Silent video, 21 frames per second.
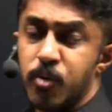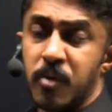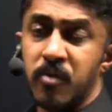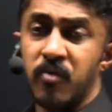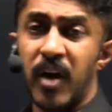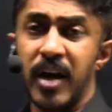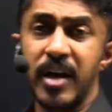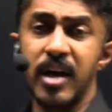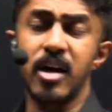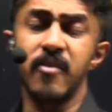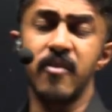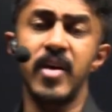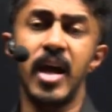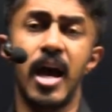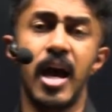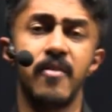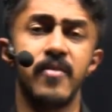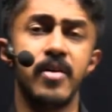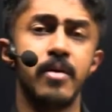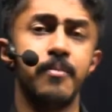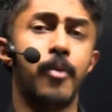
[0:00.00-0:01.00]
Why are we
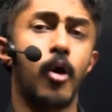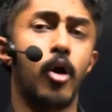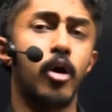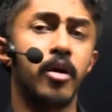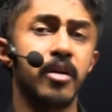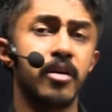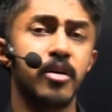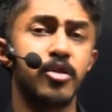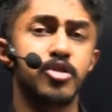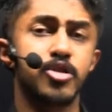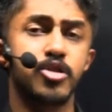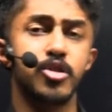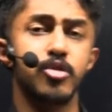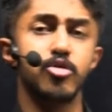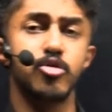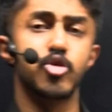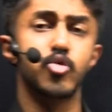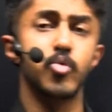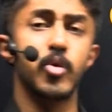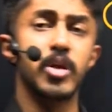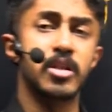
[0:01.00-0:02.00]
having border issues
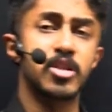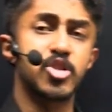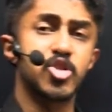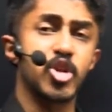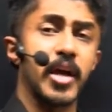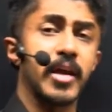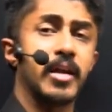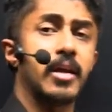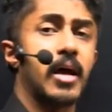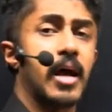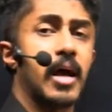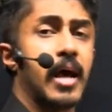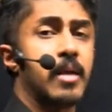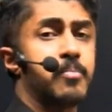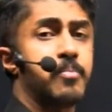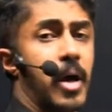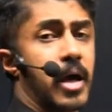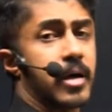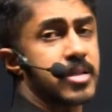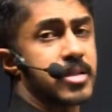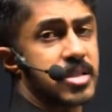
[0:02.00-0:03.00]
with China and
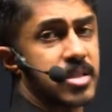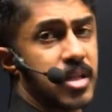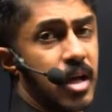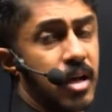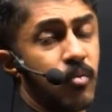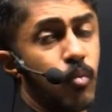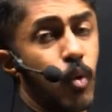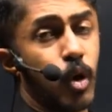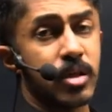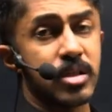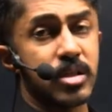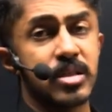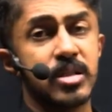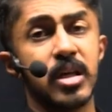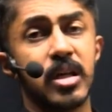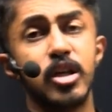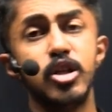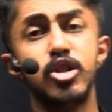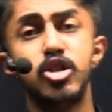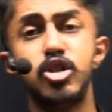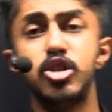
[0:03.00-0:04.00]
Pakistan? What is the
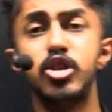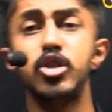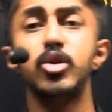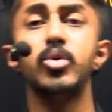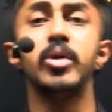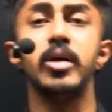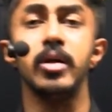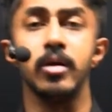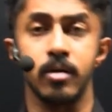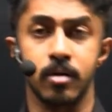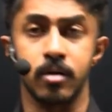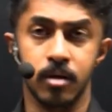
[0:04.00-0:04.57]
issue here?